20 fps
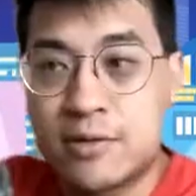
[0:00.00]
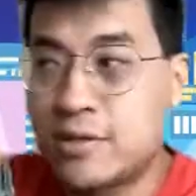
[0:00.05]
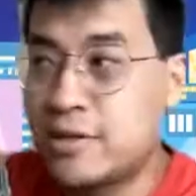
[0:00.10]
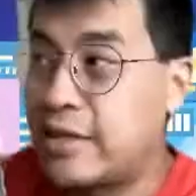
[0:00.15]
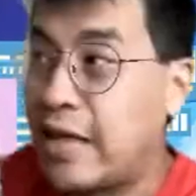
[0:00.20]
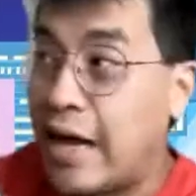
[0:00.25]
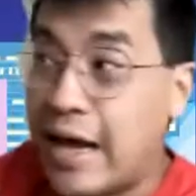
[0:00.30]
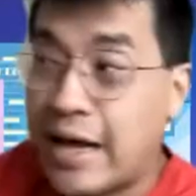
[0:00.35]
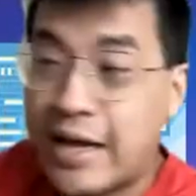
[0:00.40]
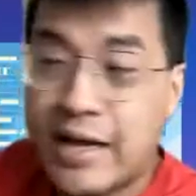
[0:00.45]

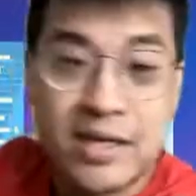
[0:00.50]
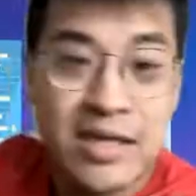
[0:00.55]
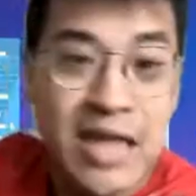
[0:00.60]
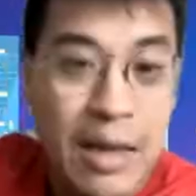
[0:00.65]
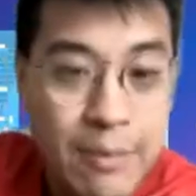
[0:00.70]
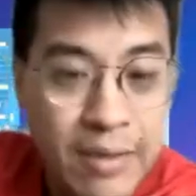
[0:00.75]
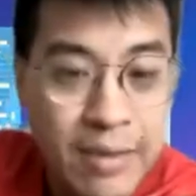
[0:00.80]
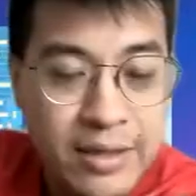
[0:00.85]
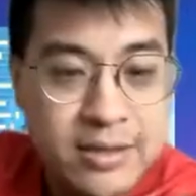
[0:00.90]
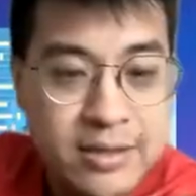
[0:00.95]
the
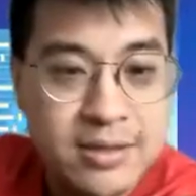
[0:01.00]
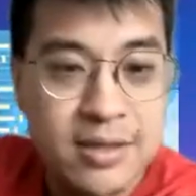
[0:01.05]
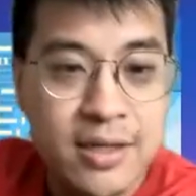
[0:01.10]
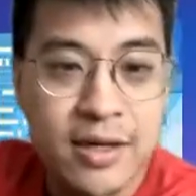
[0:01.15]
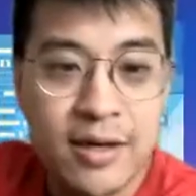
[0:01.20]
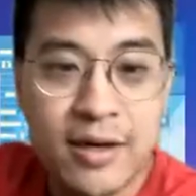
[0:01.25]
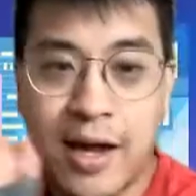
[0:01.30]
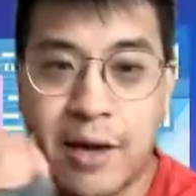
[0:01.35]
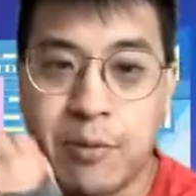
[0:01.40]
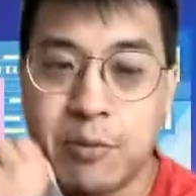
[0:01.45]
academics
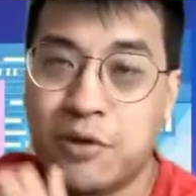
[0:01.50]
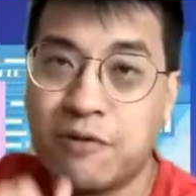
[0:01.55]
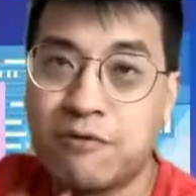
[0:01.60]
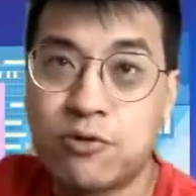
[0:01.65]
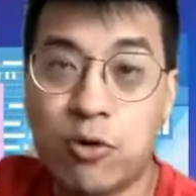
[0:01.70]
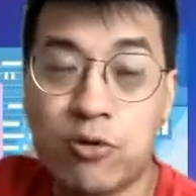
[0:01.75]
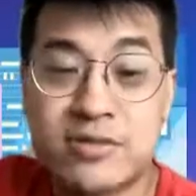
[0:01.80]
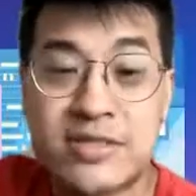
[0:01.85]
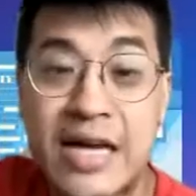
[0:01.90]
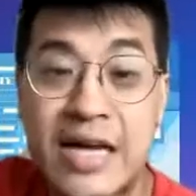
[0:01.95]
and with
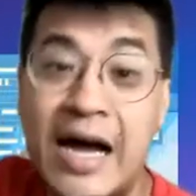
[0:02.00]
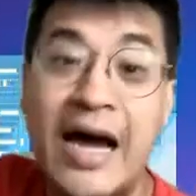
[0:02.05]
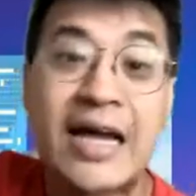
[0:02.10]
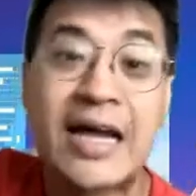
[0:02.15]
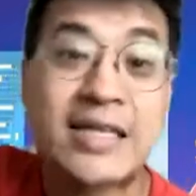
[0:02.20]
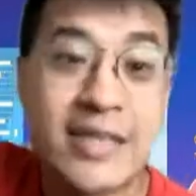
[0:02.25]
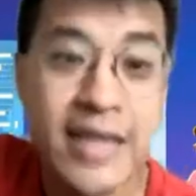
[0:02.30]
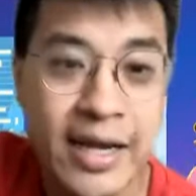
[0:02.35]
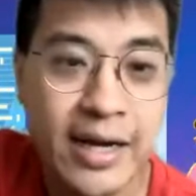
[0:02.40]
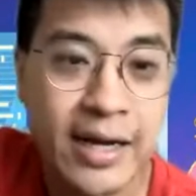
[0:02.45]
those
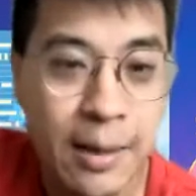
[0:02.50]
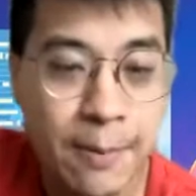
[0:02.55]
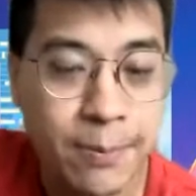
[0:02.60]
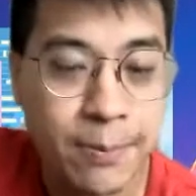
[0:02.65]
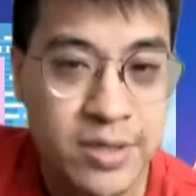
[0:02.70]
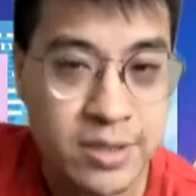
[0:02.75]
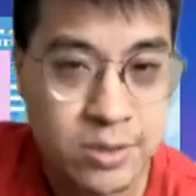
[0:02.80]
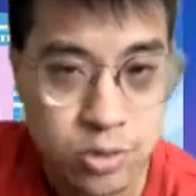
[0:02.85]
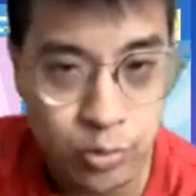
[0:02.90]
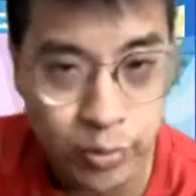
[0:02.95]
high-tech
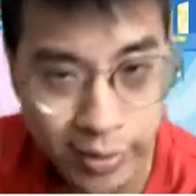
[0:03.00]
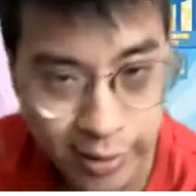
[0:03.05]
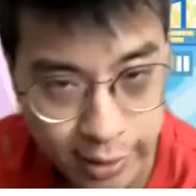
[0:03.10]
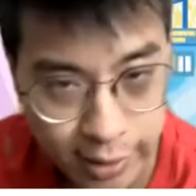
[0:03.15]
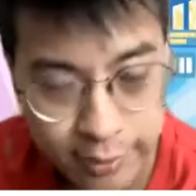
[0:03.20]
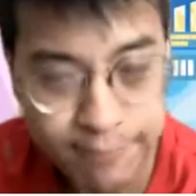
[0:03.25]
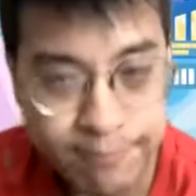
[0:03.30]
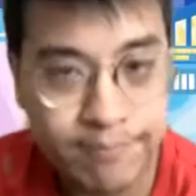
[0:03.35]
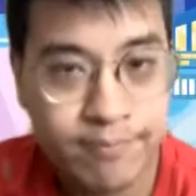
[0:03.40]
companies doing it.